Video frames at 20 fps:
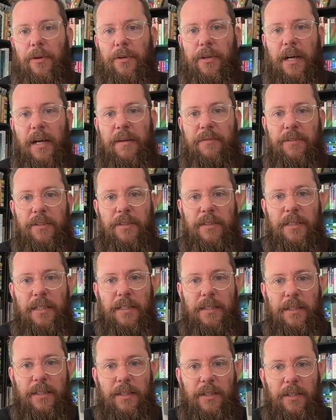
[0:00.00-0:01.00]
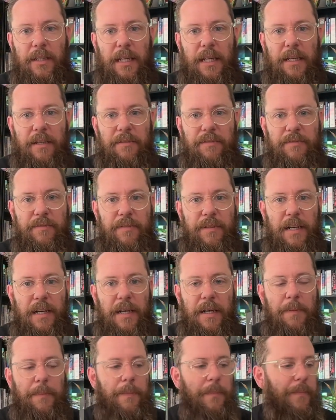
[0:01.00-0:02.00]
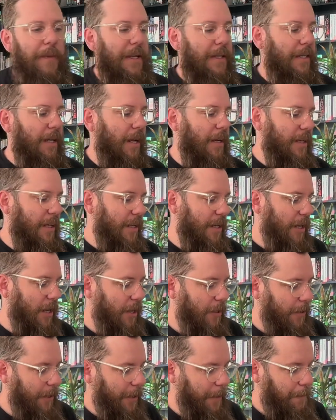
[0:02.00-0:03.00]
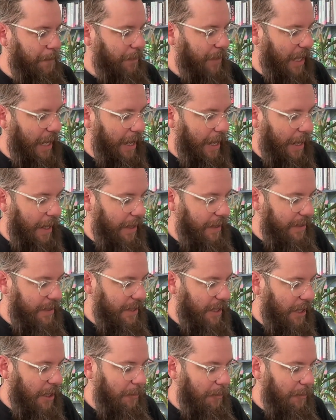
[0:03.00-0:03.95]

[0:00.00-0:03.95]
novel, A Little Life, and Yadagihara, and